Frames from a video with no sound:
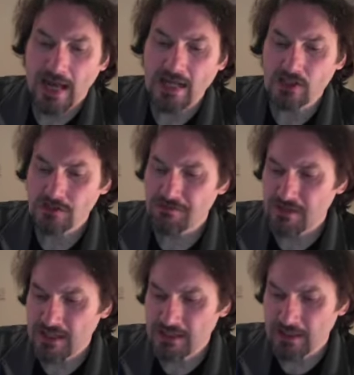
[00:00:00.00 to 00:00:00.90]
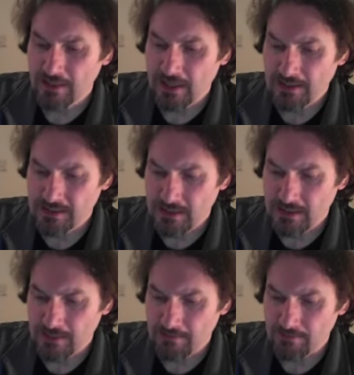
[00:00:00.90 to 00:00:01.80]
I just feel that
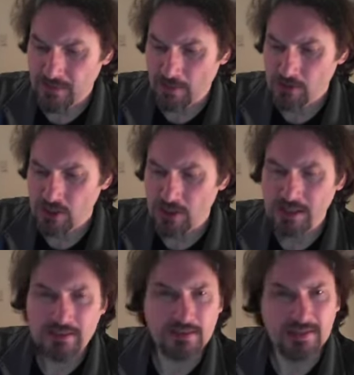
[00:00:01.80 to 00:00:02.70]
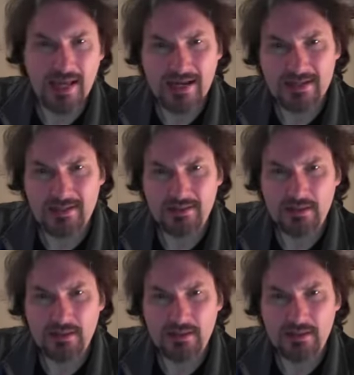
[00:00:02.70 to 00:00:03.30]
I'm starting to lack